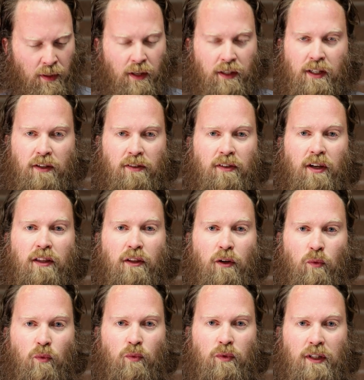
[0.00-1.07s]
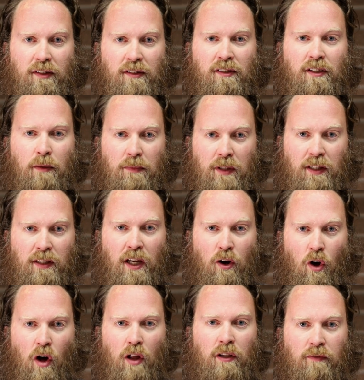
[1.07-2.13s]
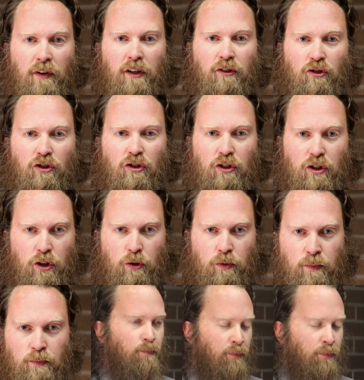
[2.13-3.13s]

he said that this is something that all of us should do.